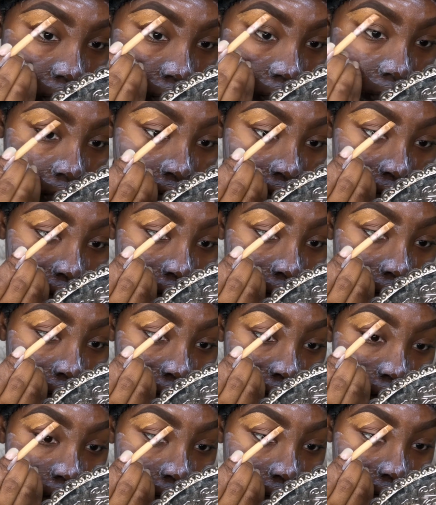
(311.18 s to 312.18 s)
my primer.
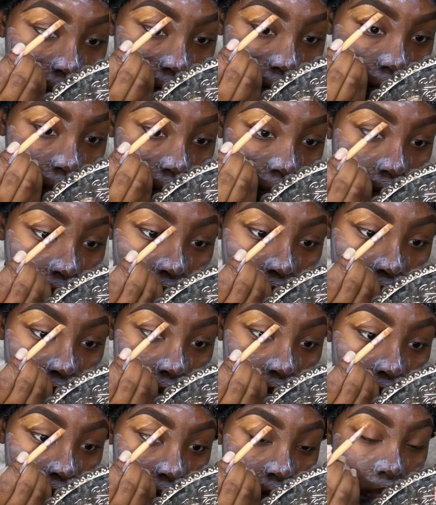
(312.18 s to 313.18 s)
I had
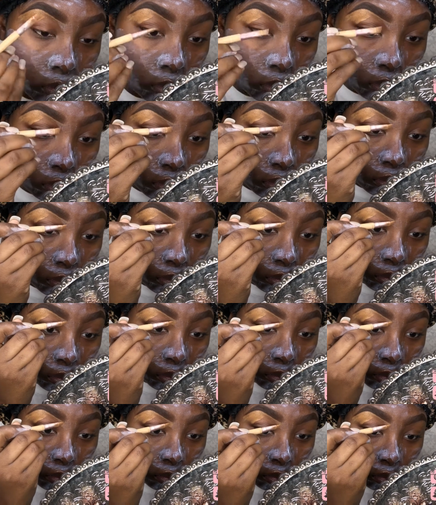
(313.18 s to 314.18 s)
got this trick
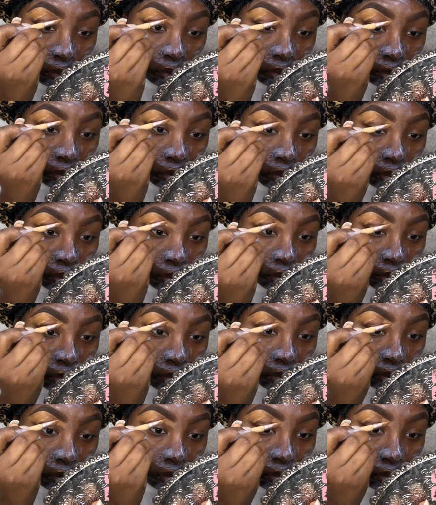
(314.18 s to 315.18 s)
from one of
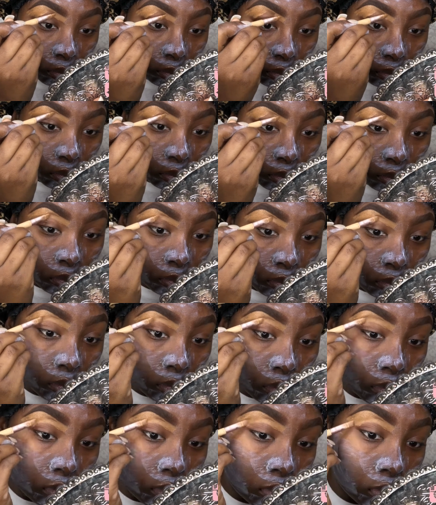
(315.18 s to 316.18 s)
my coworkers when I used to
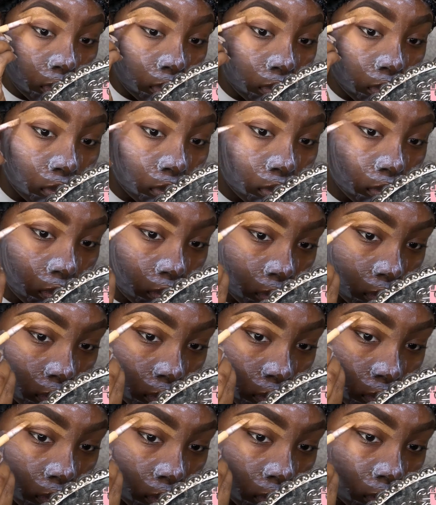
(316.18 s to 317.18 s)
work at a beauty supply
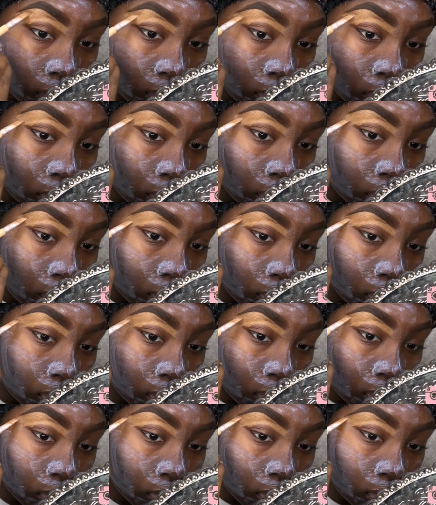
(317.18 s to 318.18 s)
store way
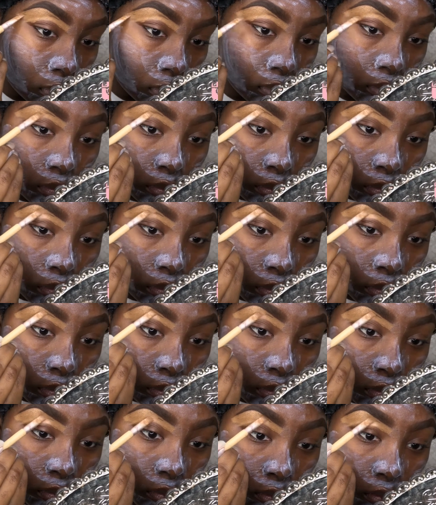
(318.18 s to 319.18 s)
in the Gap.
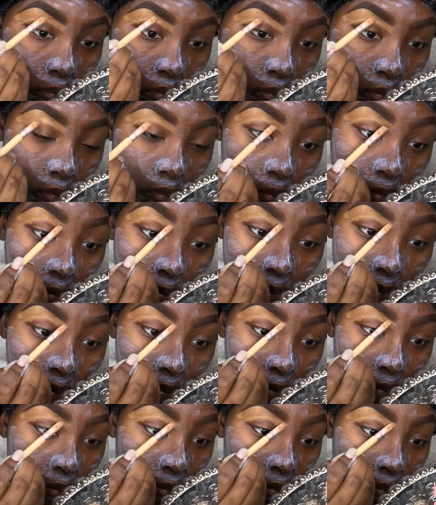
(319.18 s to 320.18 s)
And ever since
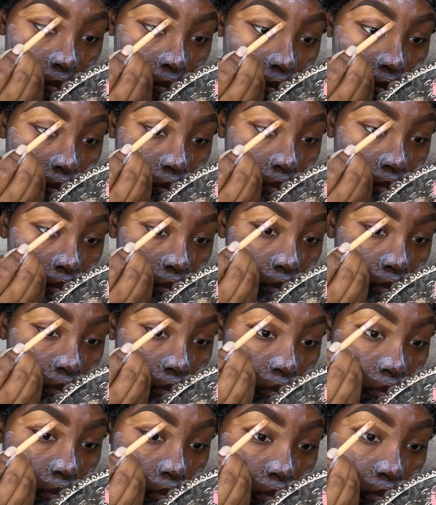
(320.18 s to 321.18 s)
I tried using
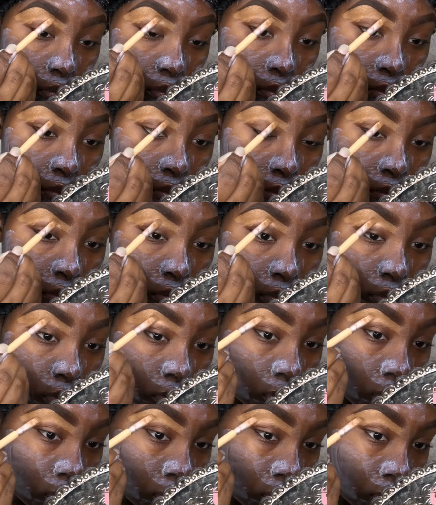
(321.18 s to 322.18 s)
it, I've been
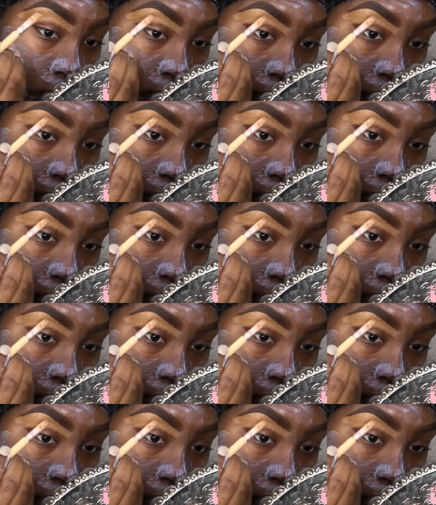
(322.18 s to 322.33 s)
hooked